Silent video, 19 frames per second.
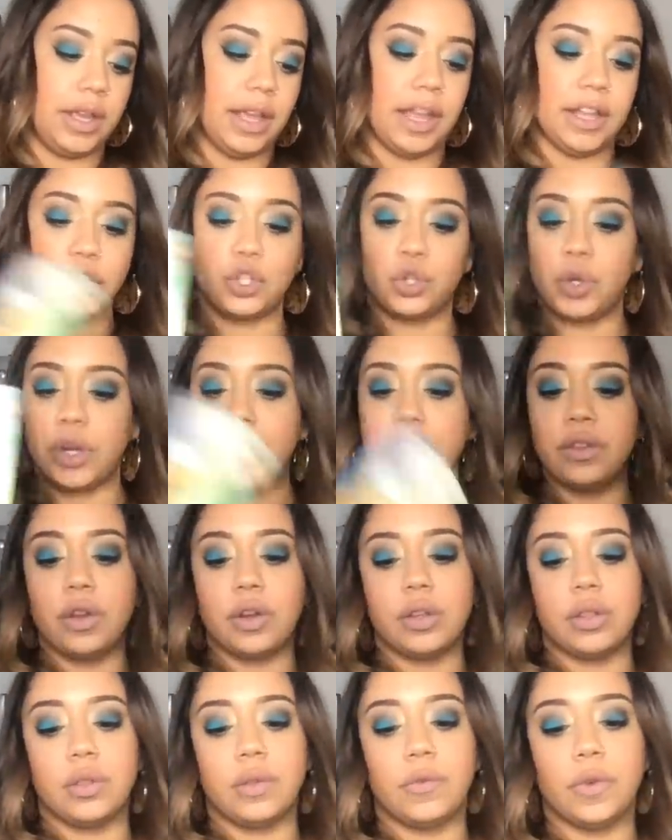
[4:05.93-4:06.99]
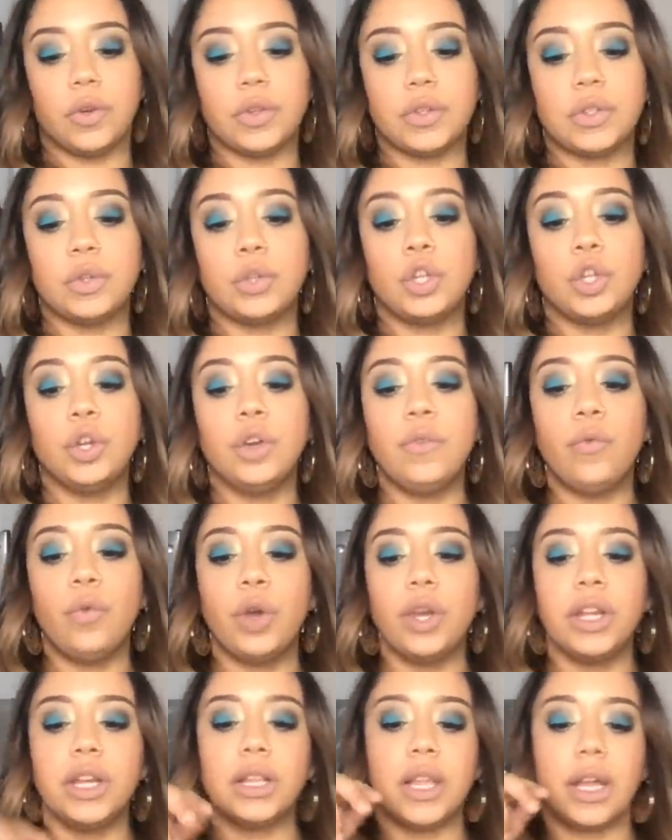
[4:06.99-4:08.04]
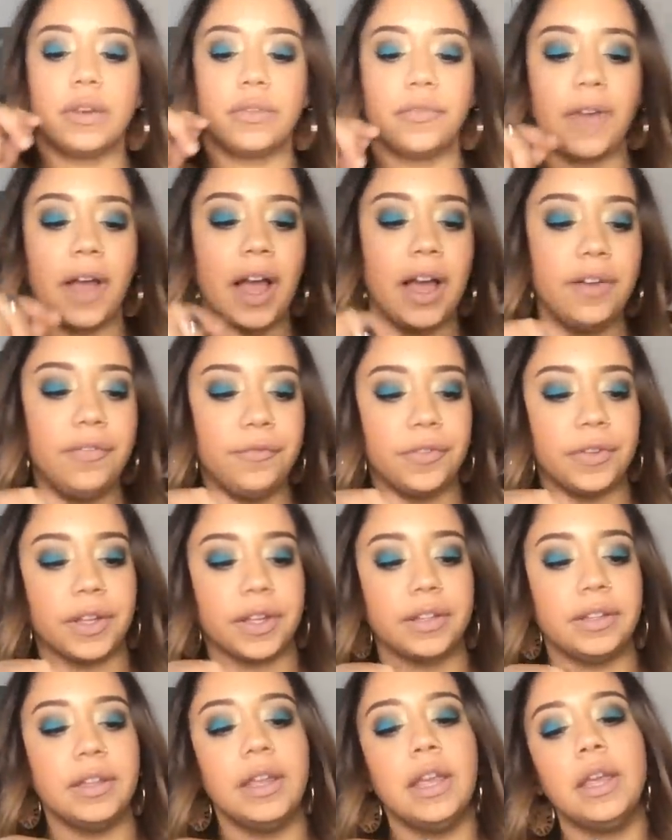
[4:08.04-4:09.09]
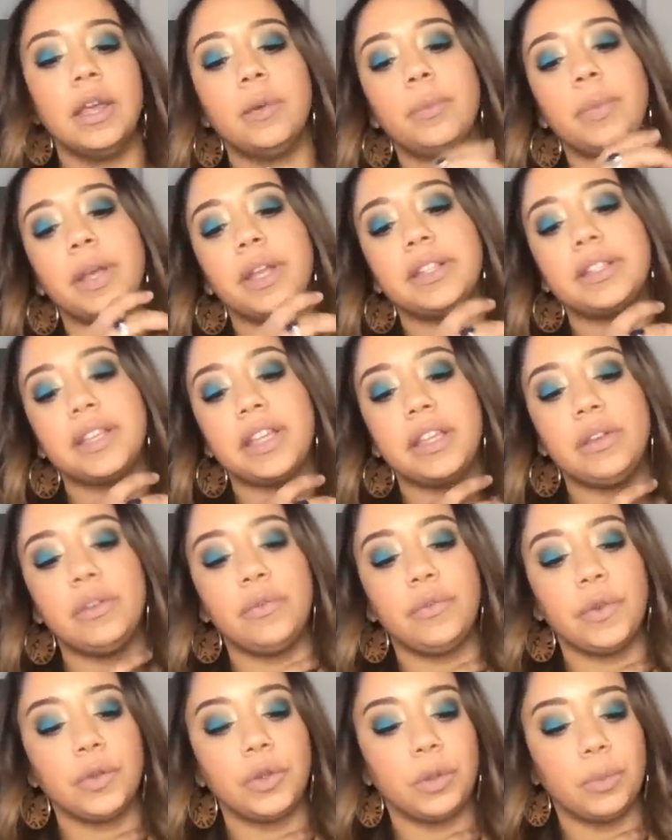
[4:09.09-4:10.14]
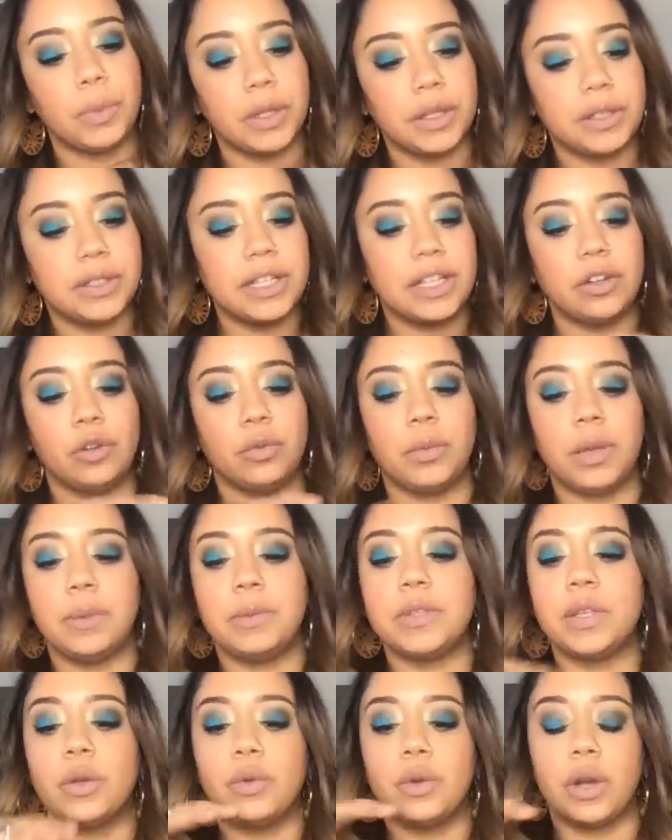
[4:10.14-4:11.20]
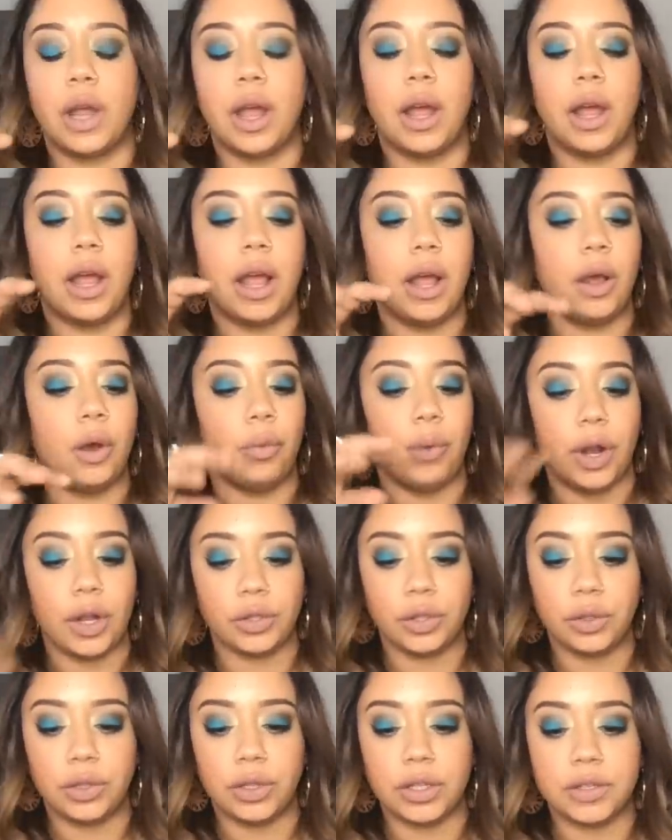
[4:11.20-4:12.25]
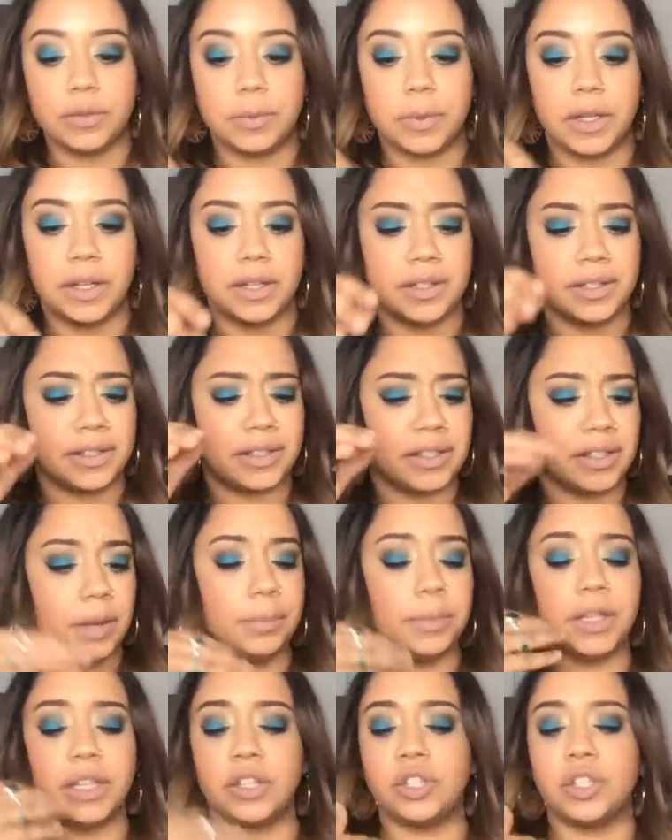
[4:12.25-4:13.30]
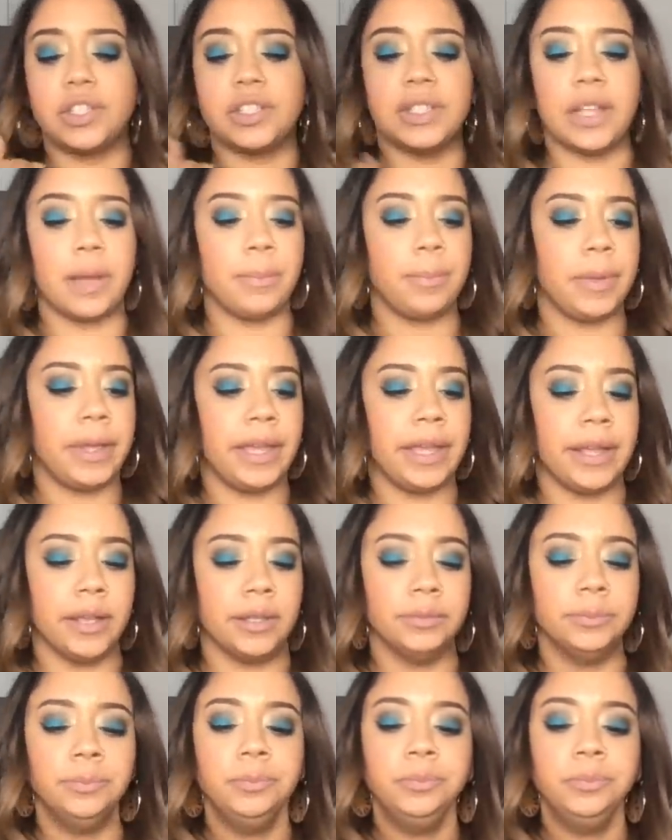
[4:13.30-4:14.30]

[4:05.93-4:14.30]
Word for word: And Strength card in the reverse. So you're avoiding a lot of conflict, but it's like you feel debilitated, or maybe someone around you does because something is just not being